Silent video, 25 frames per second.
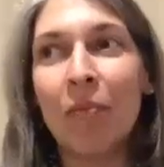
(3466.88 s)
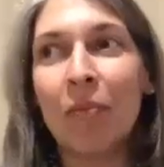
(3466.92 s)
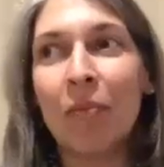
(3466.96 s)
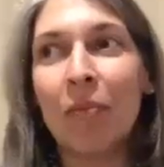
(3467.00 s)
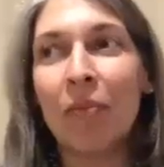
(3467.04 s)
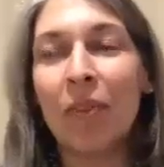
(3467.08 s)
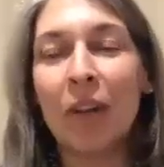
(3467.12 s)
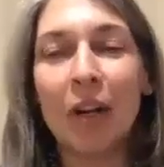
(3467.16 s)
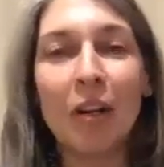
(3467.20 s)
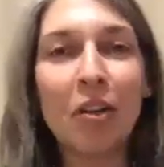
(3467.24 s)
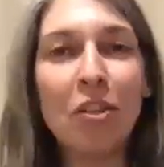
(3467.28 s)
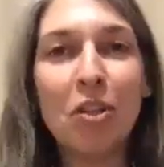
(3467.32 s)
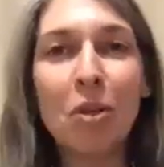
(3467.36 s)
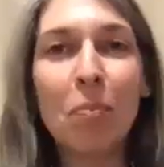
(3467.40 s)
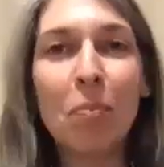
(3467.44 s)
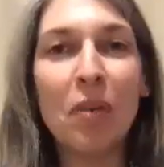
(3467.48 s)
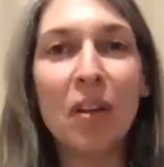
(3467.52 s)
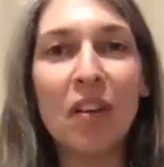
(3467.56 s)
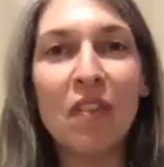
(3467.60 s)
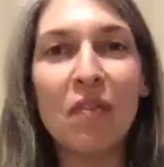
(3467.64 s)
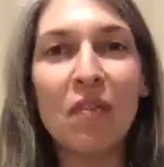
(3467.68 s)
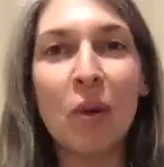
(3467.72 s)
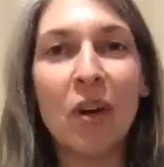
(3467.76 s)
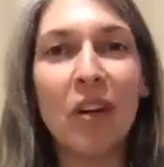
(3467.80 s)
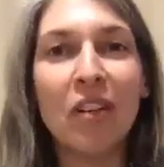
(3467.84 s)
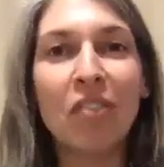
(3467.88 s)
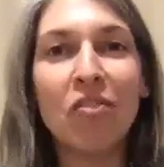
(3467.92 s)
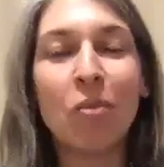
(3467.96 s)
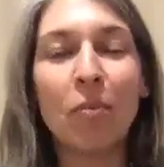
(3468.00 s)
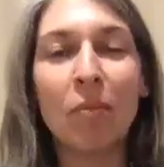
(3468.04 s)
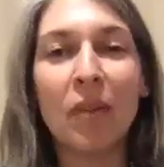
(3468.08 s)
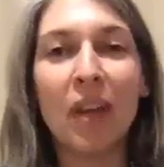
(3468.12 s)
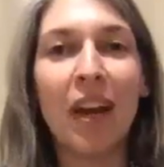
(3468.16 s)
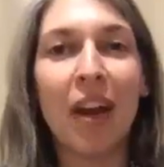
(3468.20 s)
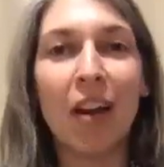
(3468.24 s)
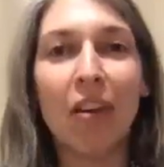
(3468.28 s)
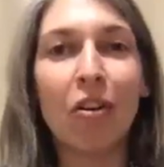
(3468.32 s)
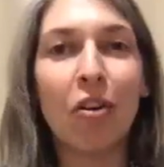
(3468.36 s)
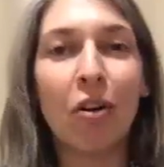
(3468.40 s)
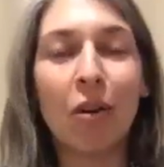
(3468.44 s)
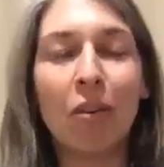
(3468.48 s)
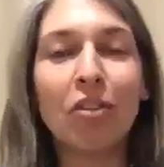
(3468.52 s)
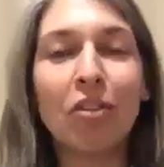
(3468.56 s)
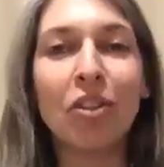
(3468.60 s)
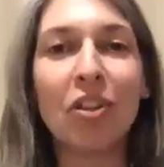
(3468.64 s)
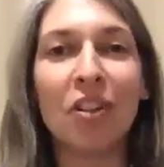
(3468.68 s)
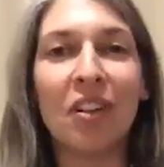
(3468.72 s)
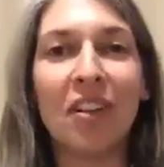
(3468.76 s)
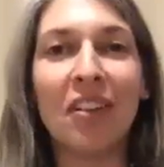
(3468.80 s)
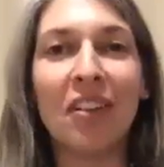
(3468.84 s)
There should be a voice from the
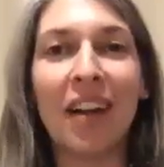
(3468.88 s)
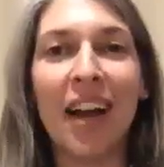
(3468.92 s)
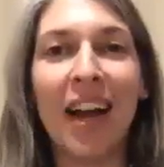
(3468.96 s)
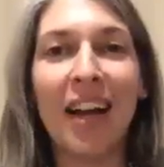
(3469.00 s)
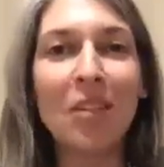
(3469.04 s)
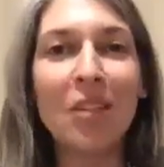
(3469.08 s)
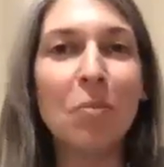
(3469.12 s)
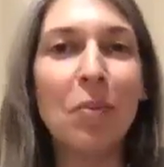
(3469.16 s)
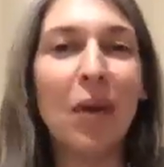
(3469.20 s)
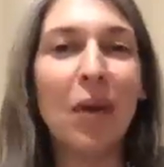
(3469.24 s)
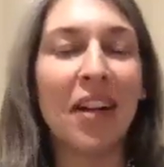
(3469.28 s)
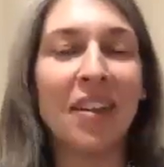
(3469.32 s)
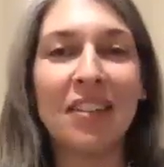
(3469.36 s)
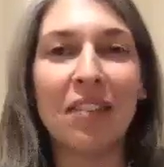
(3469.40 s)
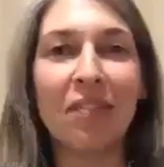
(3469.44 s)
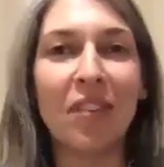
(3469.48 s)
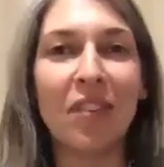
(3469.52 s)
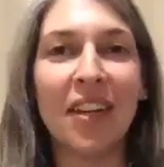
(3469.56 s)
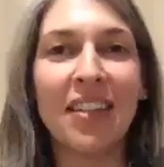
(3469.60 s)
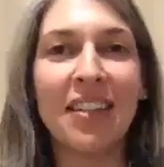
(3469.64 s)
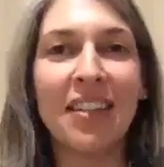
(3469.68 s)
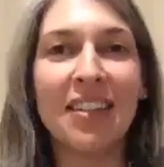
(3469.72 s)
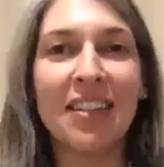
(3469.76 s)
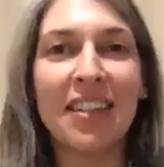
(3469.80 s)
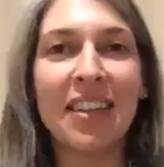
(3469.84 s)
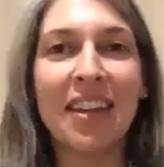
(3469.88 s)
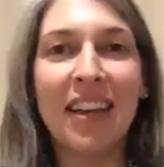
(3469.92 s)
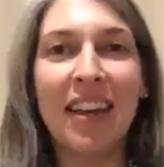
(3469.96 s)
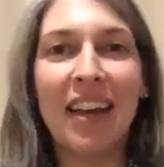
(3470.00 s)
agricultural aspect of this.